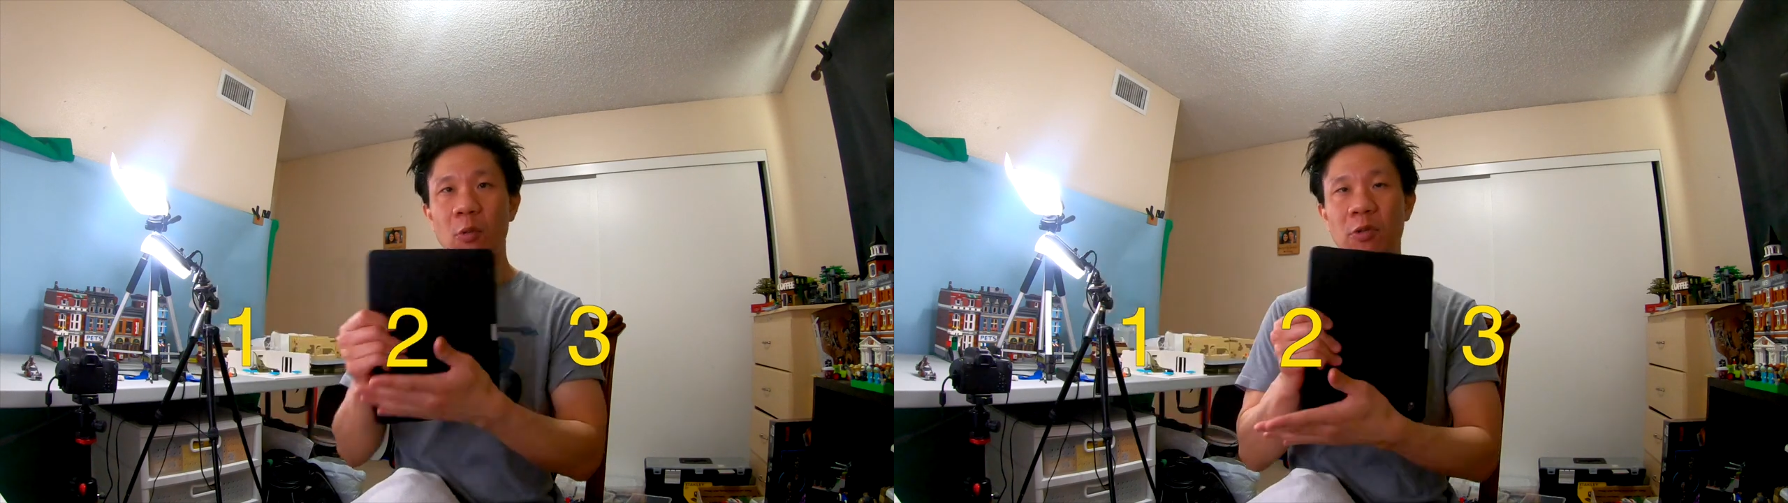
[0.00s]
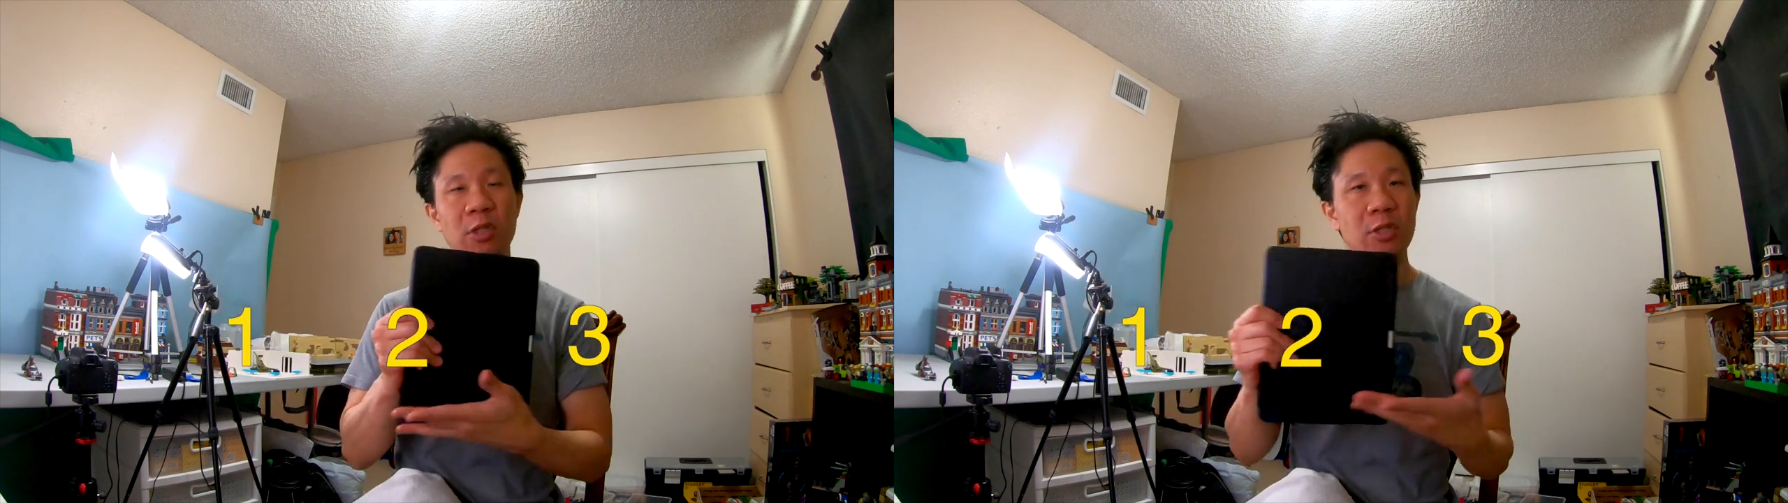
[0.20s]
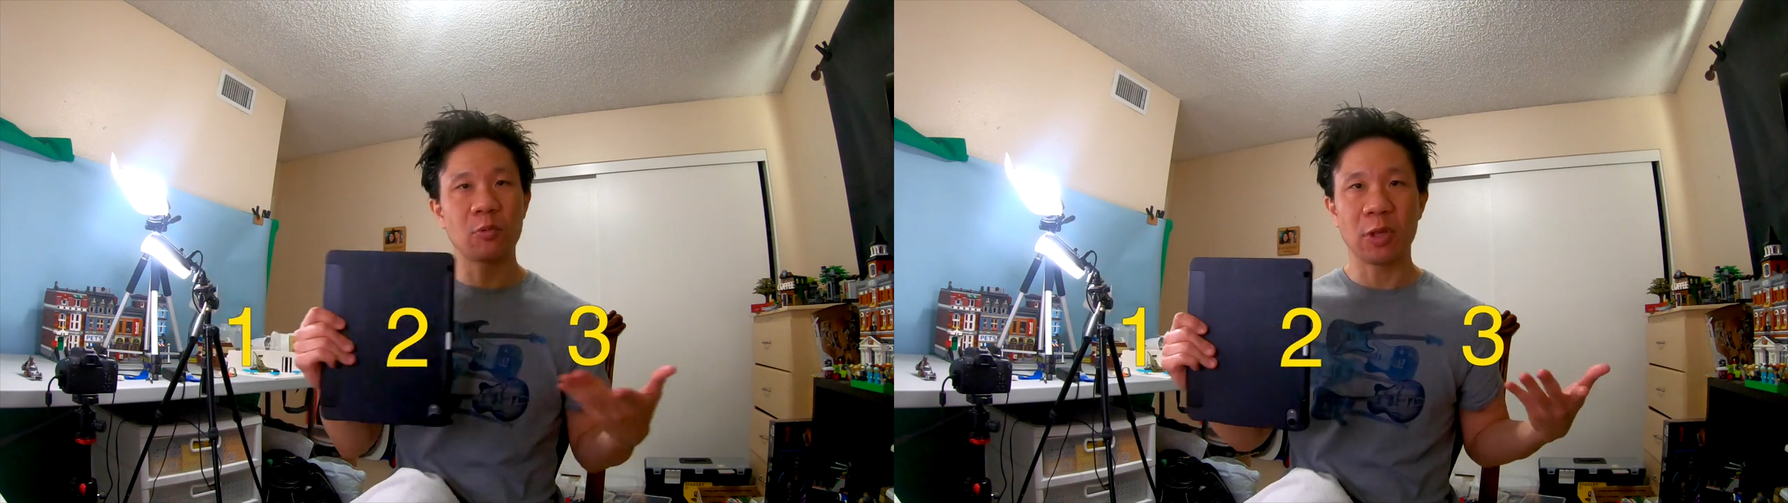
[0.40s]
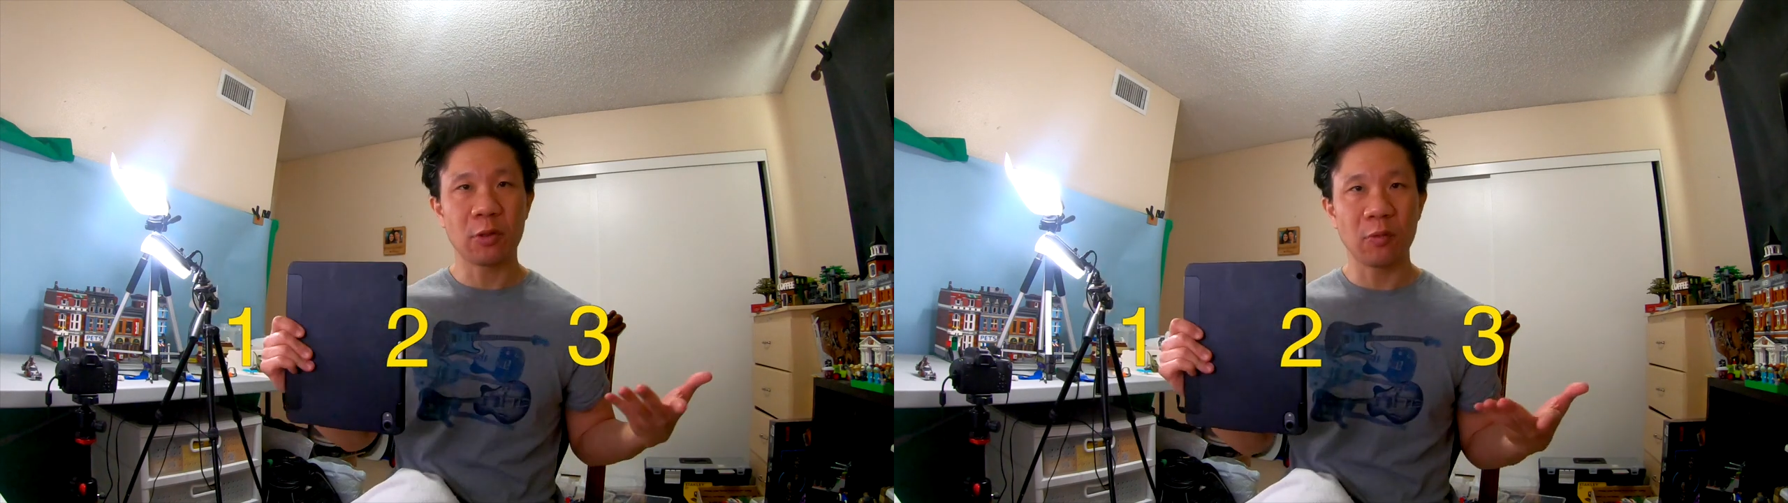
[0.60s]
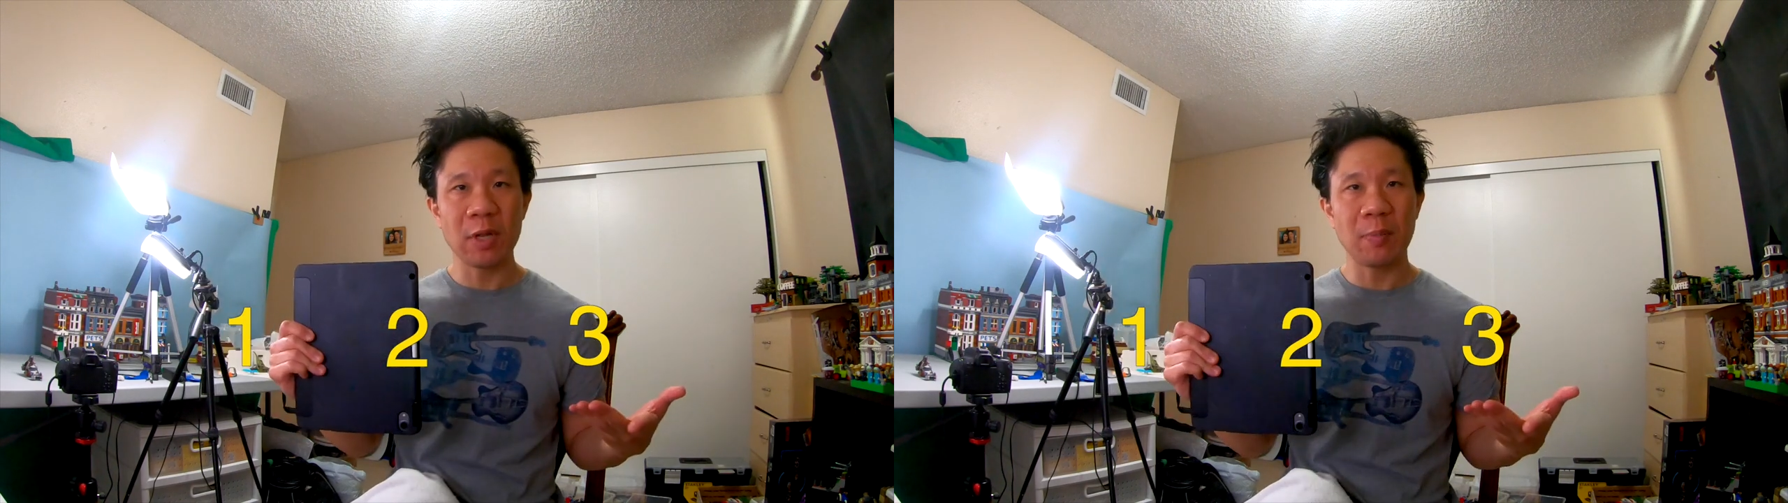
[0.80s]
Well, just with
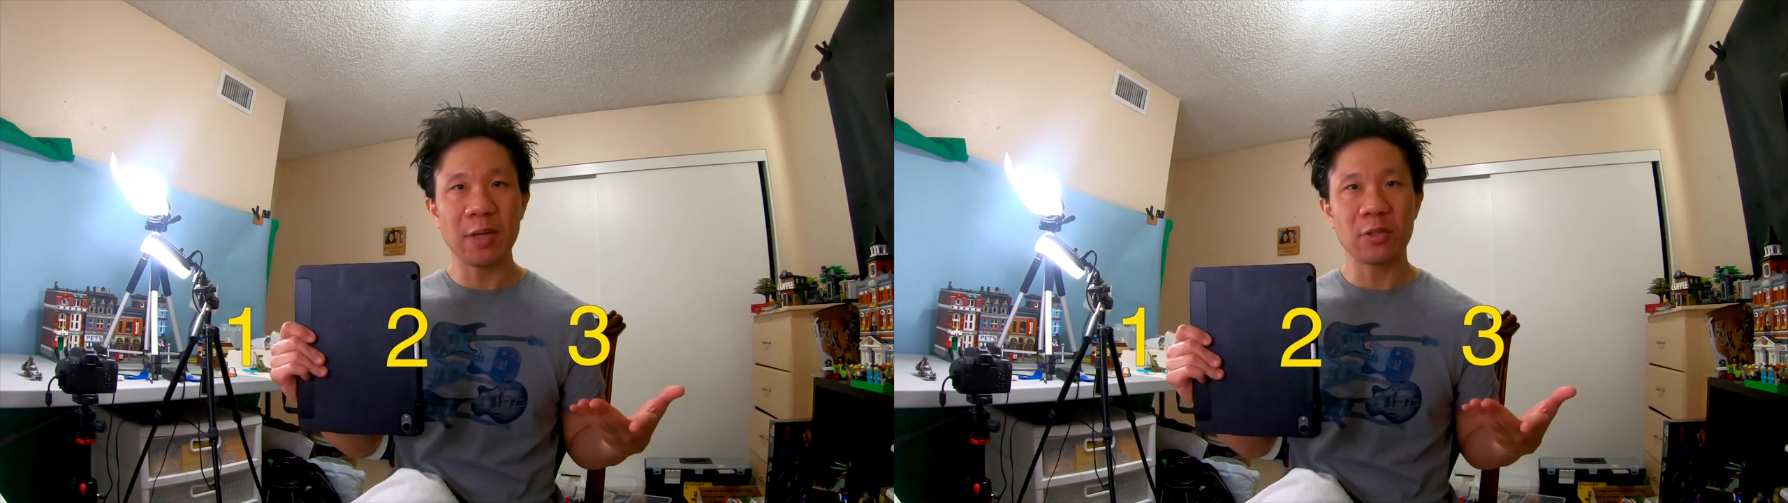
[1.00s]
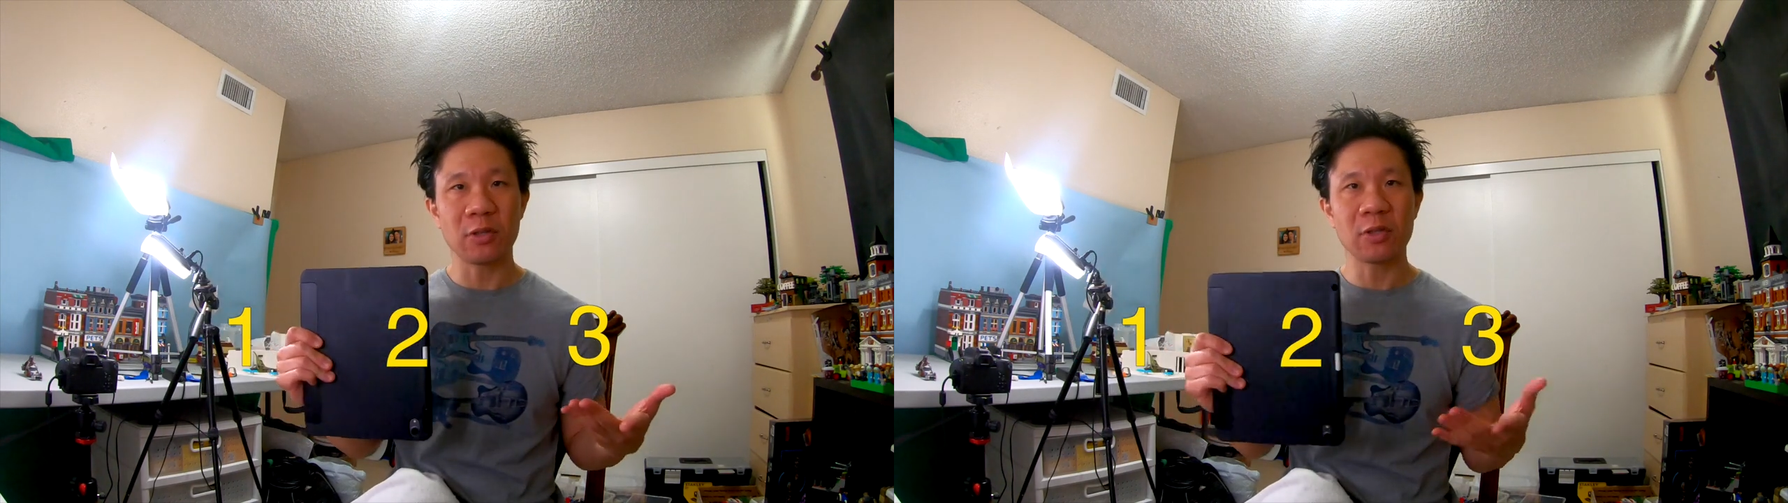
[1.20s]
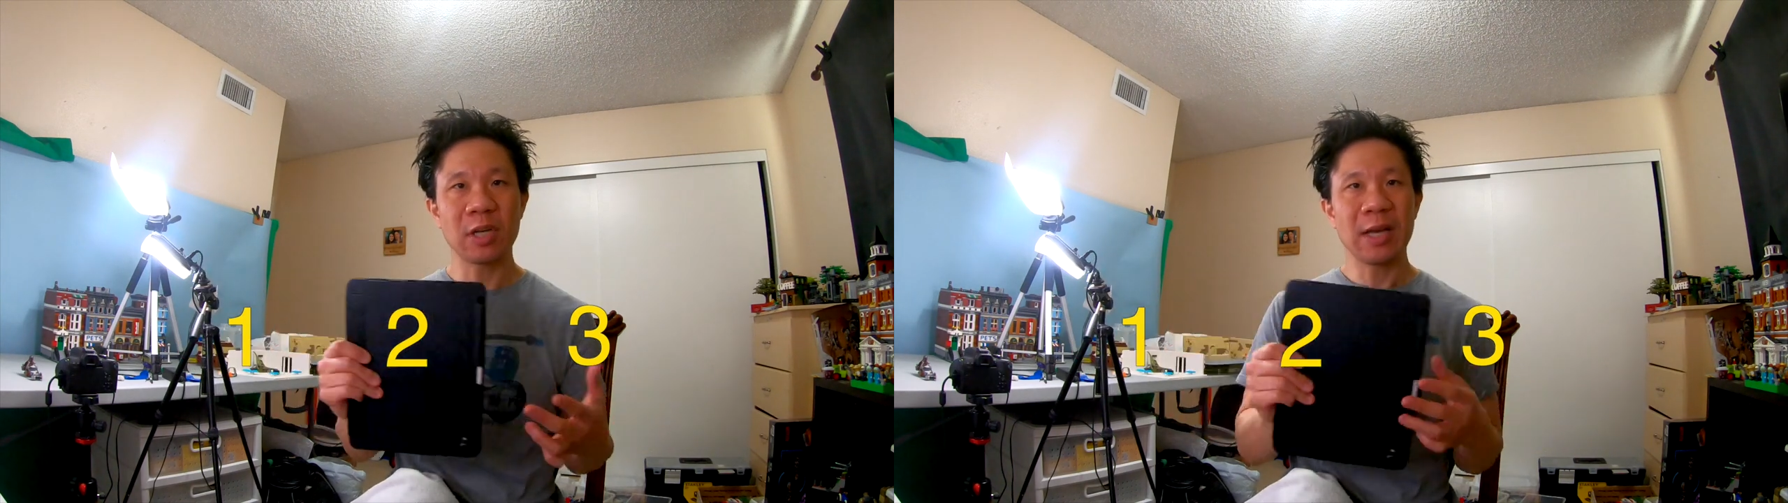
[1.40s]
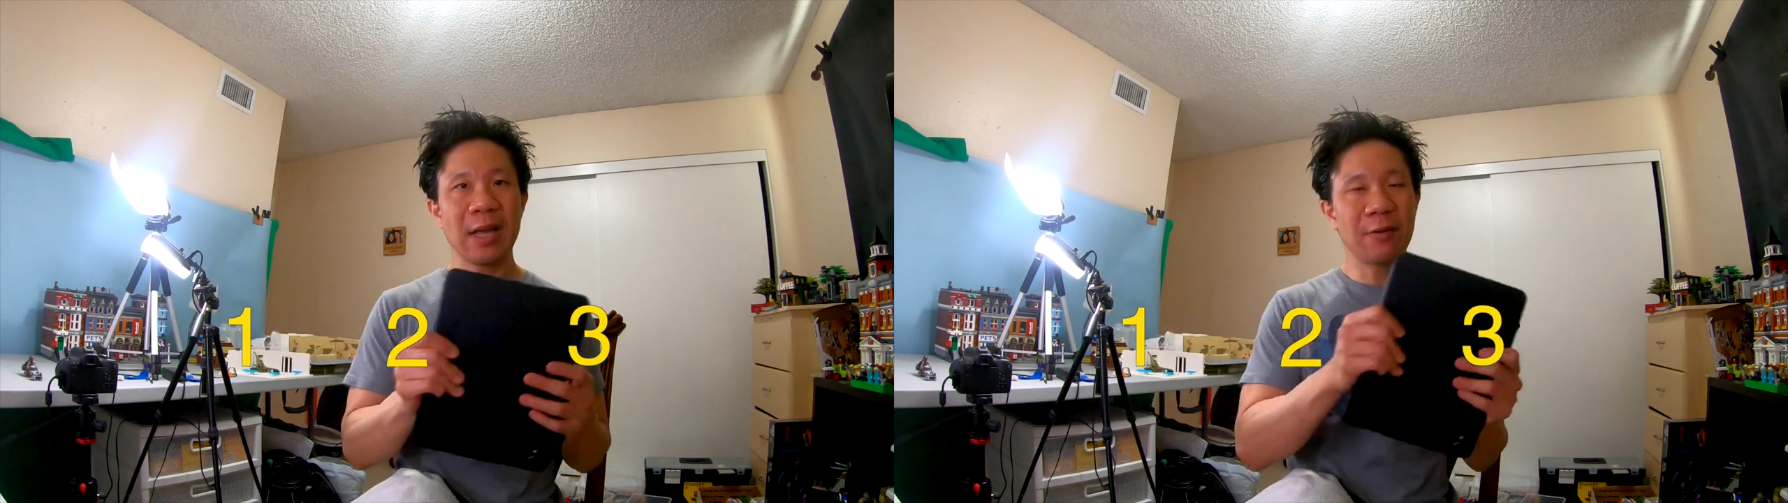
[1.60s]
three pictures,